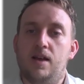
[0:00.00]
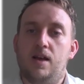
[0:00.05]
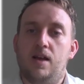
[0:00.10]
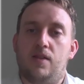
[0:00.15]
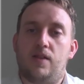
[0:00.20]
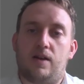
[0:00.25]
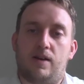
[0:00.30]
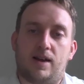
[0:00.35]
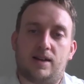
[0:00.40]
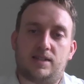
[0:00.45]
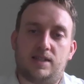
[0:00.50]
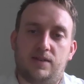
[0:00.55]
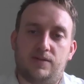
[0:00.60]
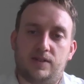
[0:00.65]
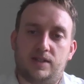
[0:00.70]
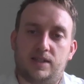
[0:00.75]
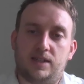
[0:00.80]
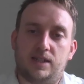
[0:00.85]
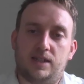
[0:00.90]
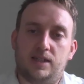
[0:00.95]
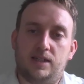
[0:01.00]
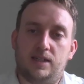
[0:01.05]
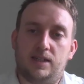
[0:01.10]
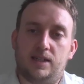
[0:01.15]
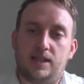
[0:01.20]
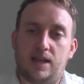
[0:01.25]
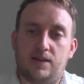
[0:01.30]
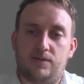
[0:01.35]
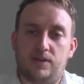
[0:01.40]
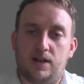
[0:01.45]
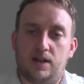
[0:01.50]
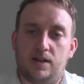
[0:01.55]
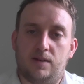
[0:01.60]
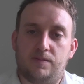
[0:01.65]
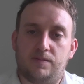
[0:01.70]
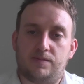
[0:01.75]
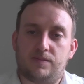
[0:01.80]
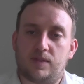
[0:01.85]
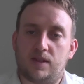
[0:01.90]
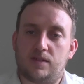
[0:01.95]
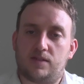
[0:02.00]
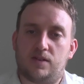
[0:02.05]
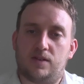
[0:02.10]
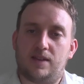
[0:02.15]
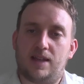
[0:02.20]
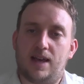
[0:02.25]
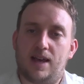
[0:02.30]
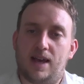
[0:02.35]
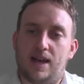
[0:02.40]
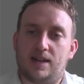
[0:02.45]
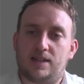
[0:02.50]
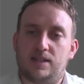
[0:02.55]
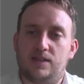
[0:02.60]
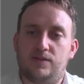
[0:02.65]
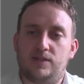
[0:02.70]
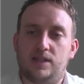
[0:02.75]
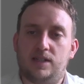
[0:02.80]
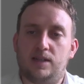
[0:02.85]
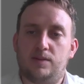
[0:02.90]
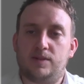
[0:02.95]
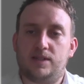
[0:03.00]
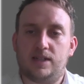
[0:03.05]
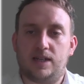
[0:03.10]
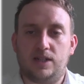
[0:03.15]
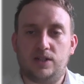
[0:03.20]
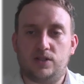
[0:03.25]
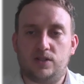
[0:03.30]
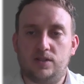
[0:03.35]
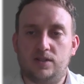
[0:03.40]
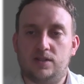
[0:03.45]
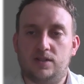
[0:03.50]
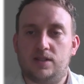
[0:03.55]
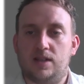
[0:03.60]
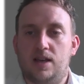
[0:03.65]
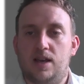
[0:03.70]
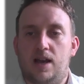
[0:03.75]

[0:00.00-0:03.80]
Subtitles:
activity limitations